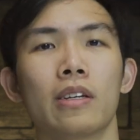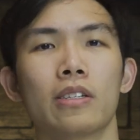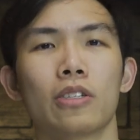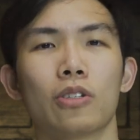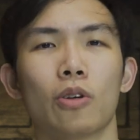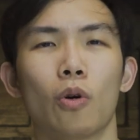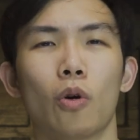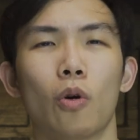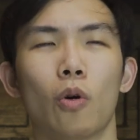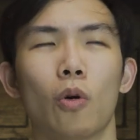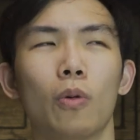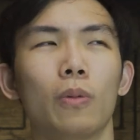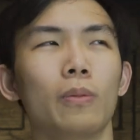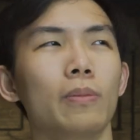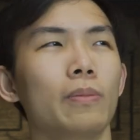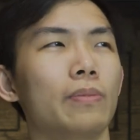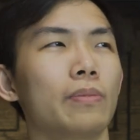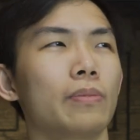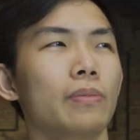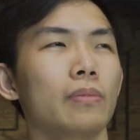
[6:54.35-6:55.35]
So
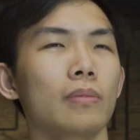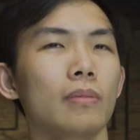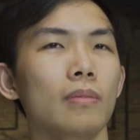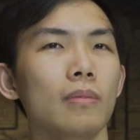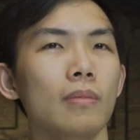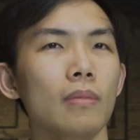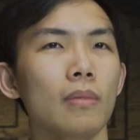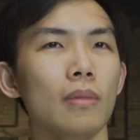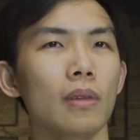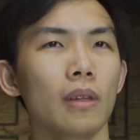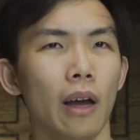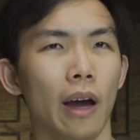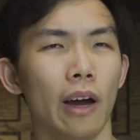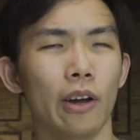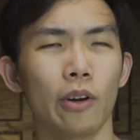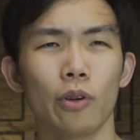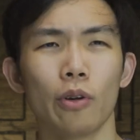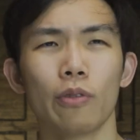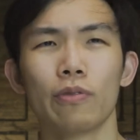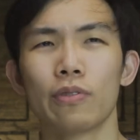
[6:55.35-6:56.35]

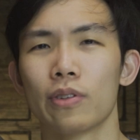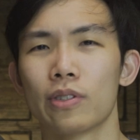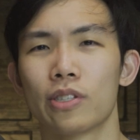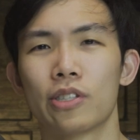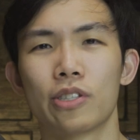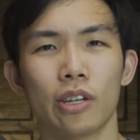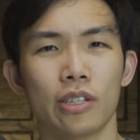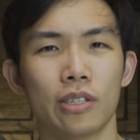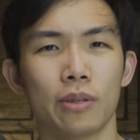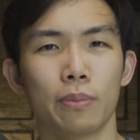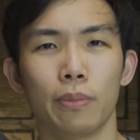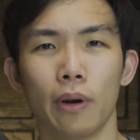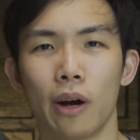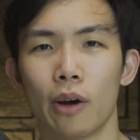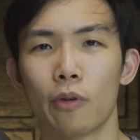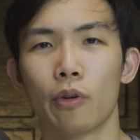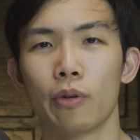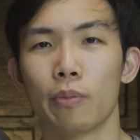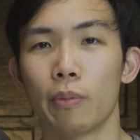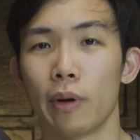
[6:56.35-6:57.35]
I don't know if that's just a
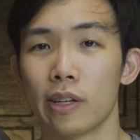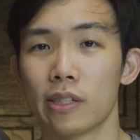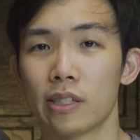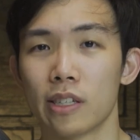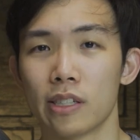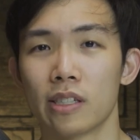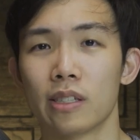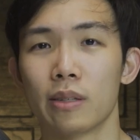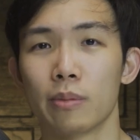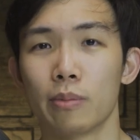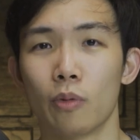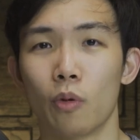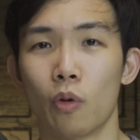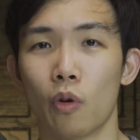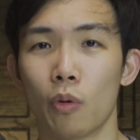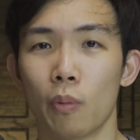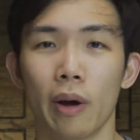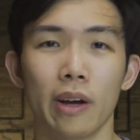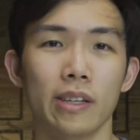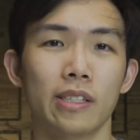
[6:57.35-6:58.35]
bug with my system
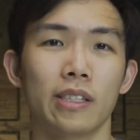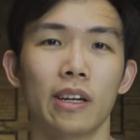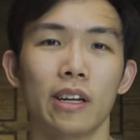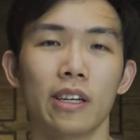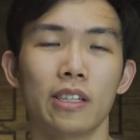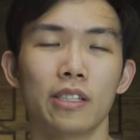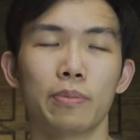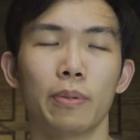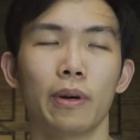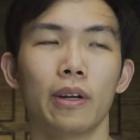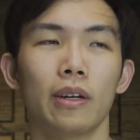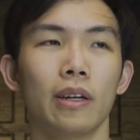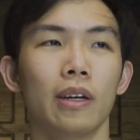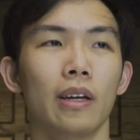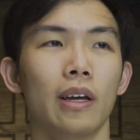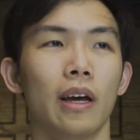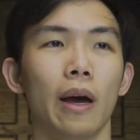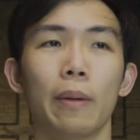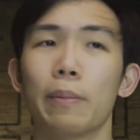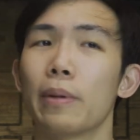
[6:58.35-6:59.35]
or my settings, but
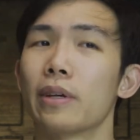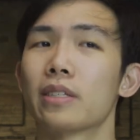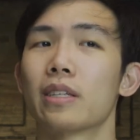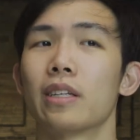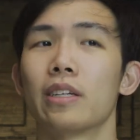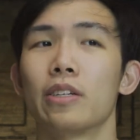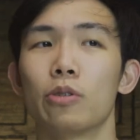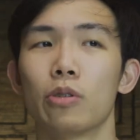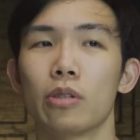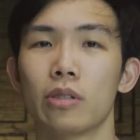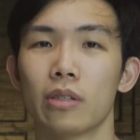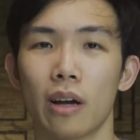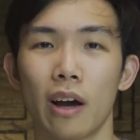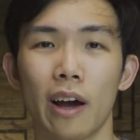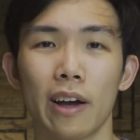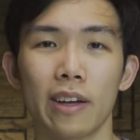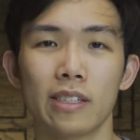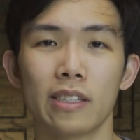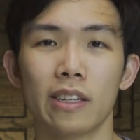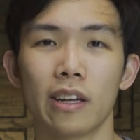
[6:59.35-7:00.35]
I'm basically using the
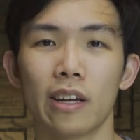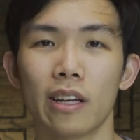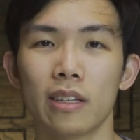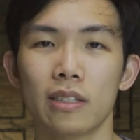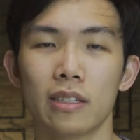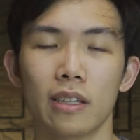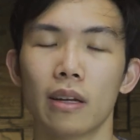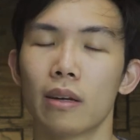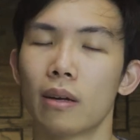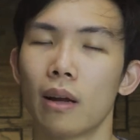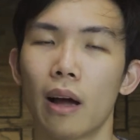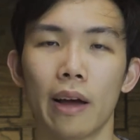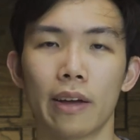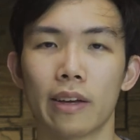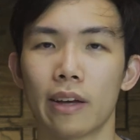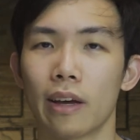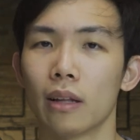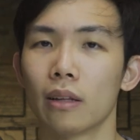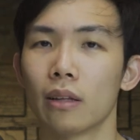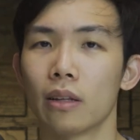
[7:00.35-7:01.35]
highest settings and I
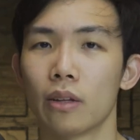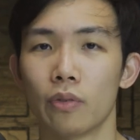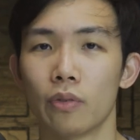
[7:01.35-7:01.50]
can't